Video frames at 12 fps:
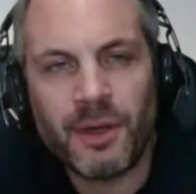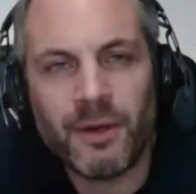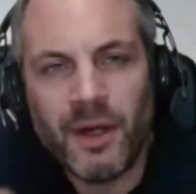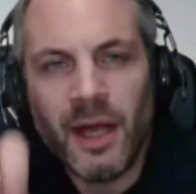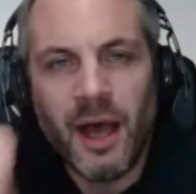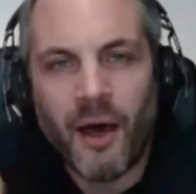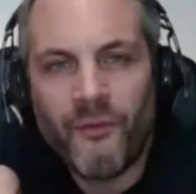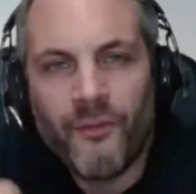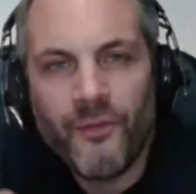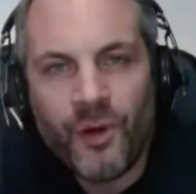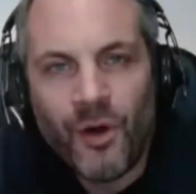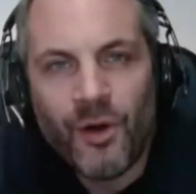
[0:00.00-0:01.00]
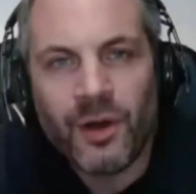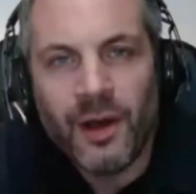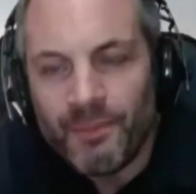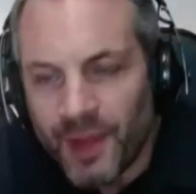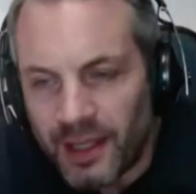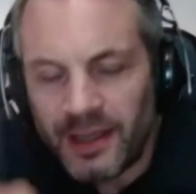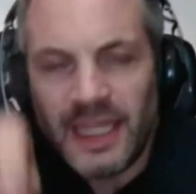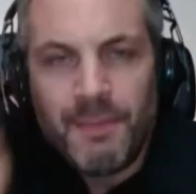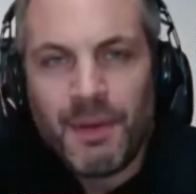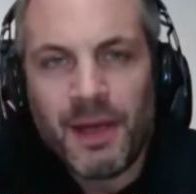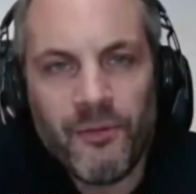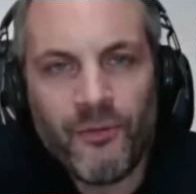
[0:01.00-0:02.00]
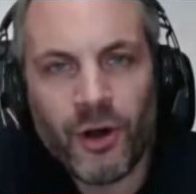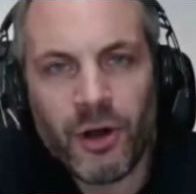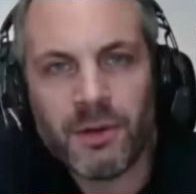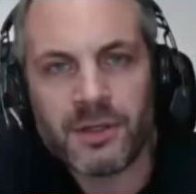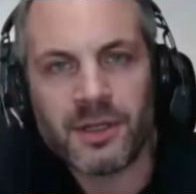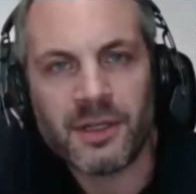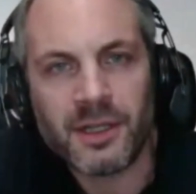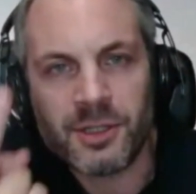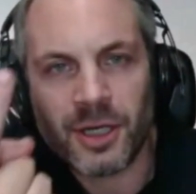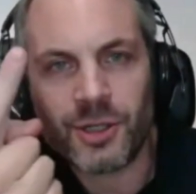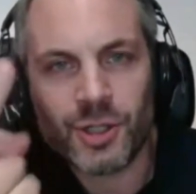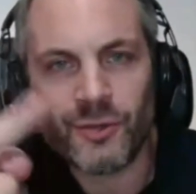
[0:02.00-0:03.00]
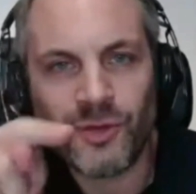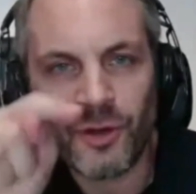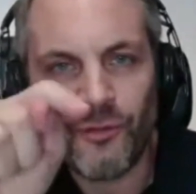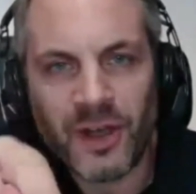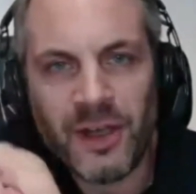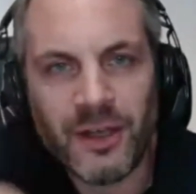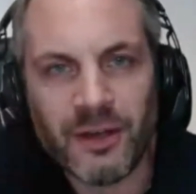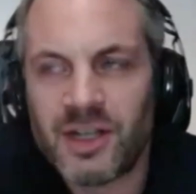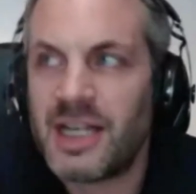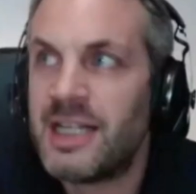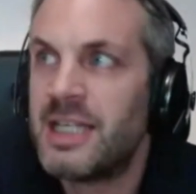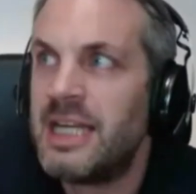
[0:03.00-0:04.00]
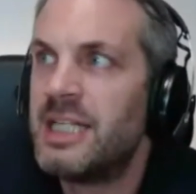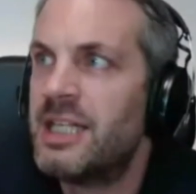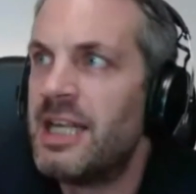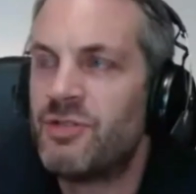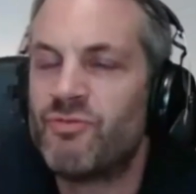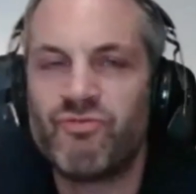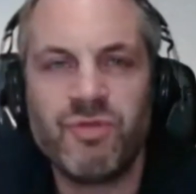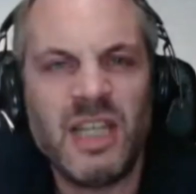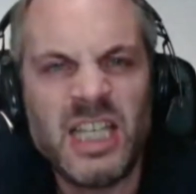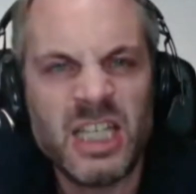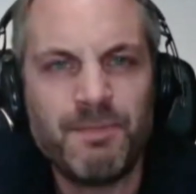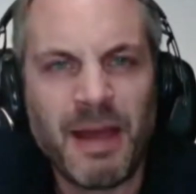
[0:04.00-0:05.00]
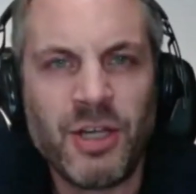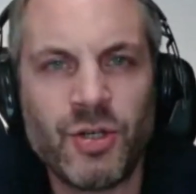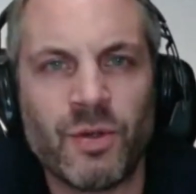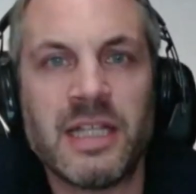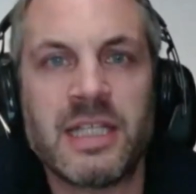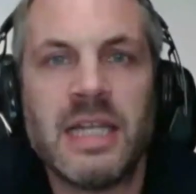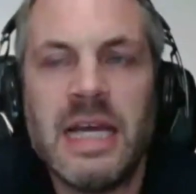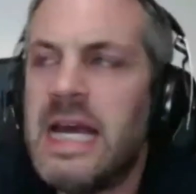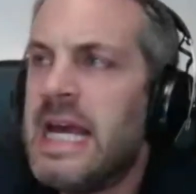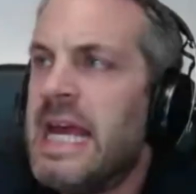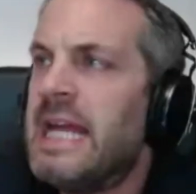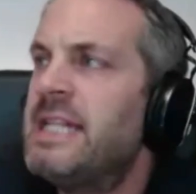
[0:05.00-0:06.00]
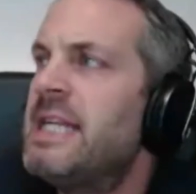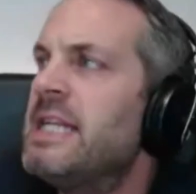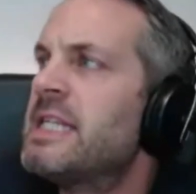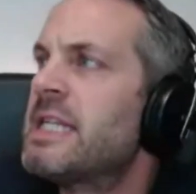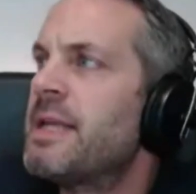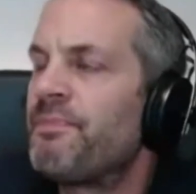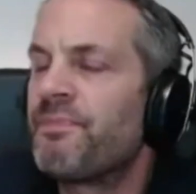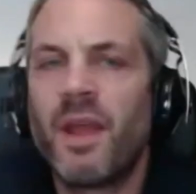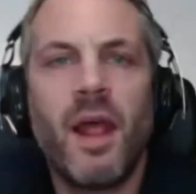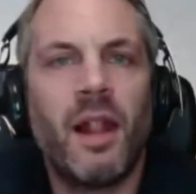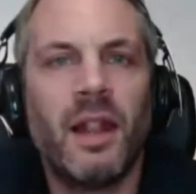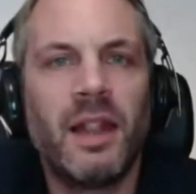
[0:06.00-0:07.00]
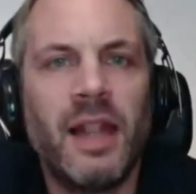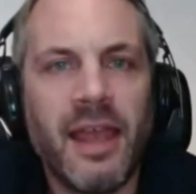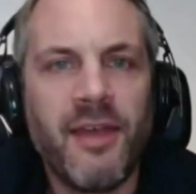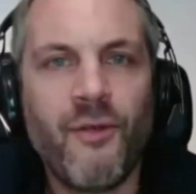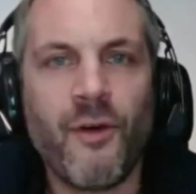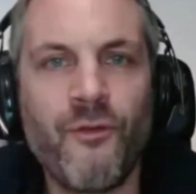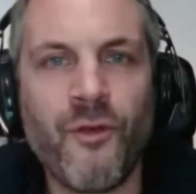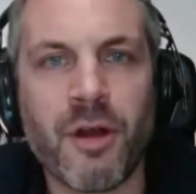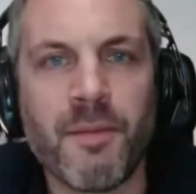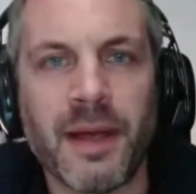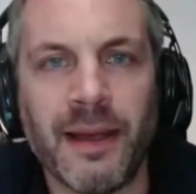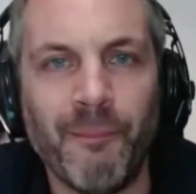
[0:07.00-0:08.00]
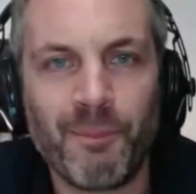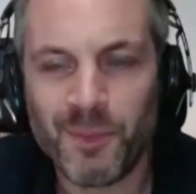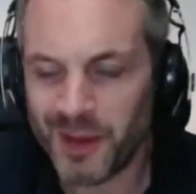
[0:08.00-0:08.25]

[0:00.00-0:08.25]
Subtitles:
about a frog leaping forward at the touch of your finger. It's really special. It is life-affirming.